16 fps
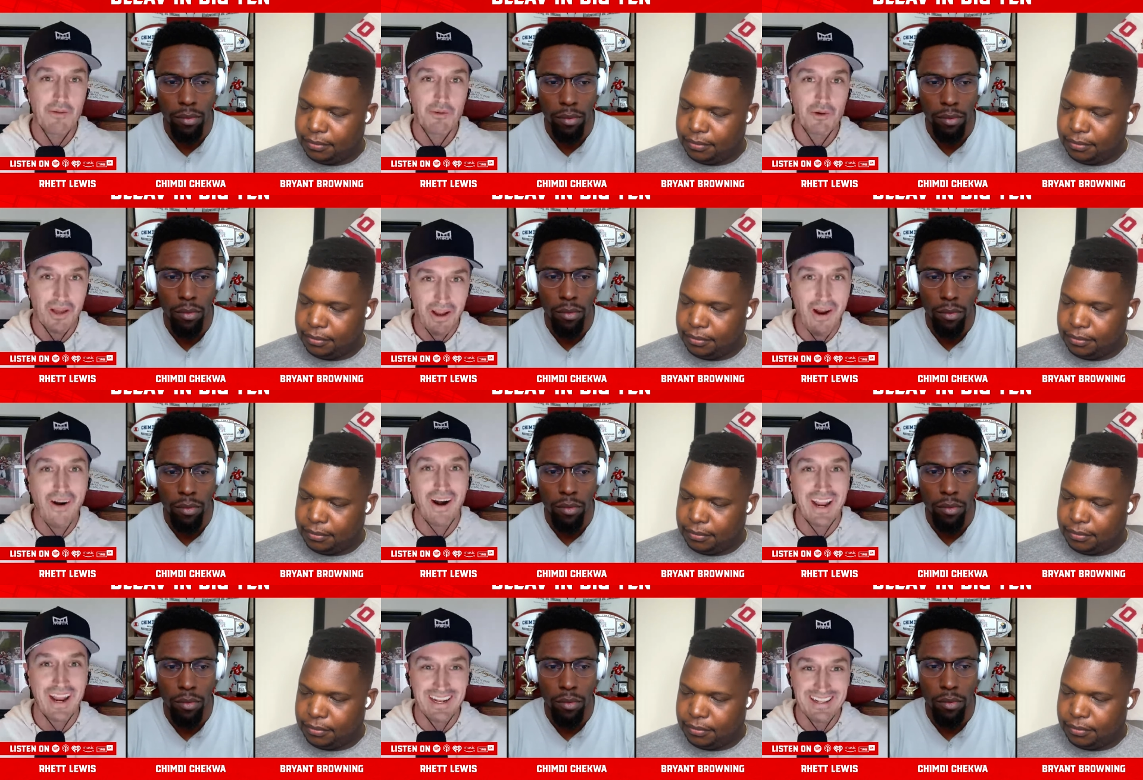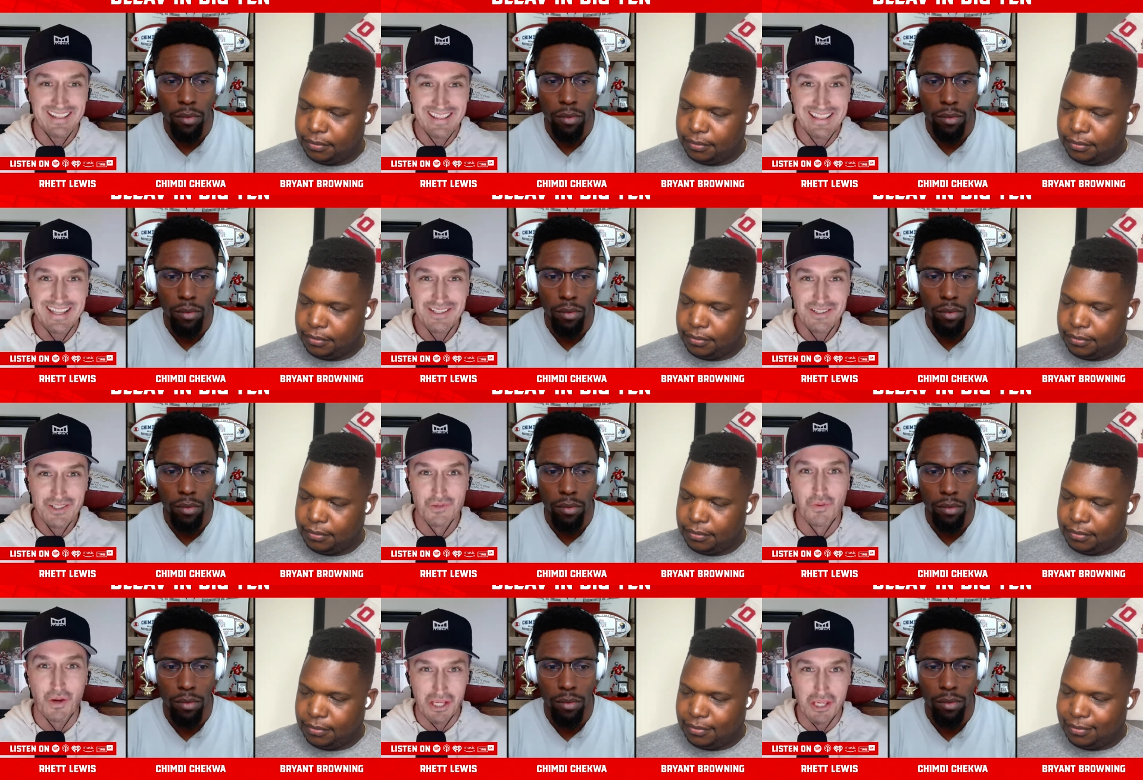Speaker 1: You're like, all right, this
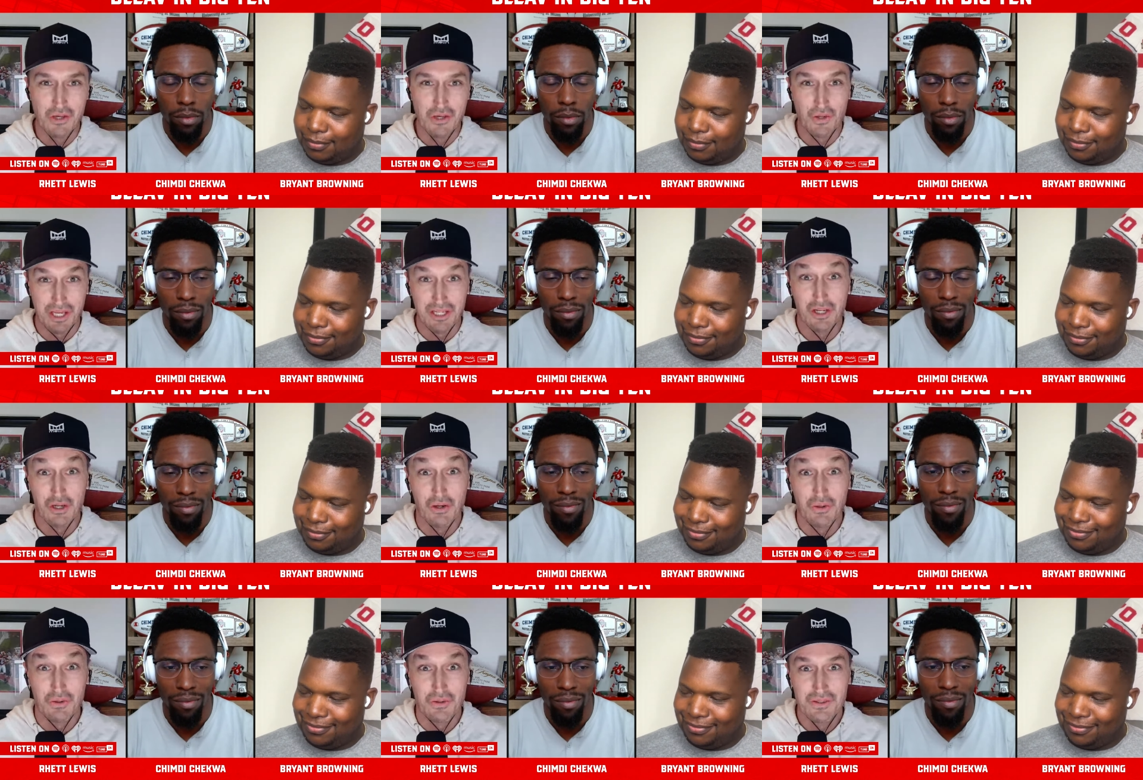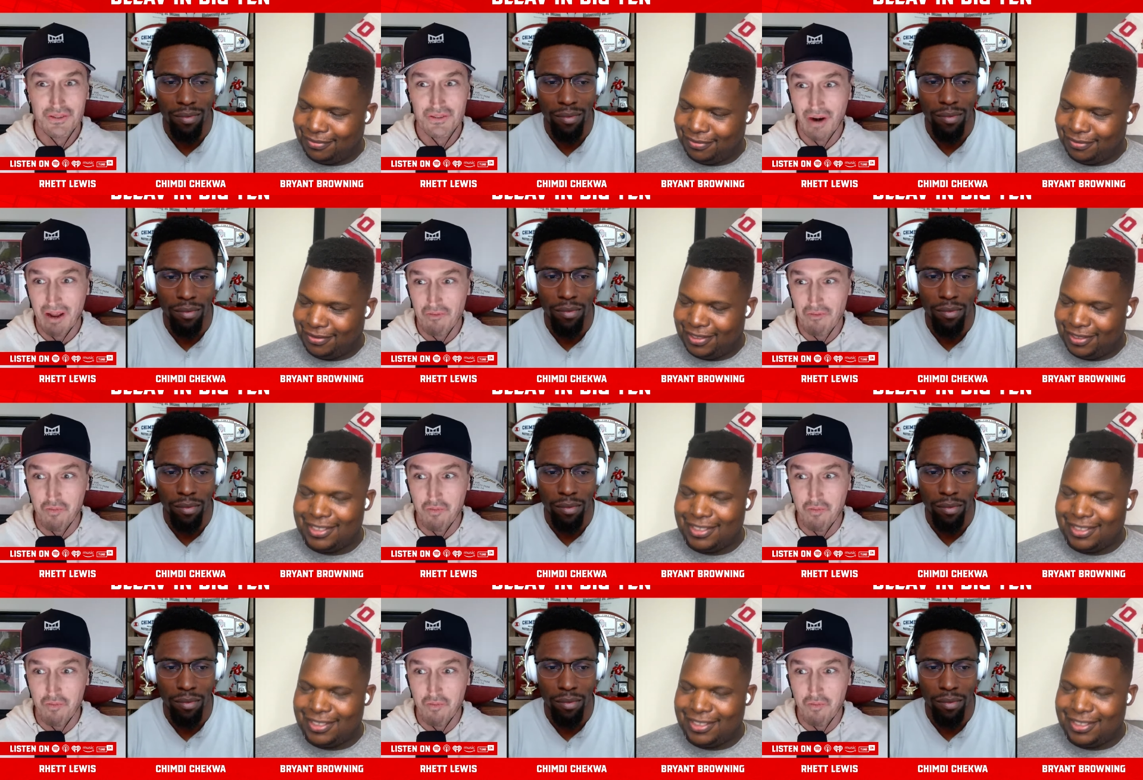is what Q can do right?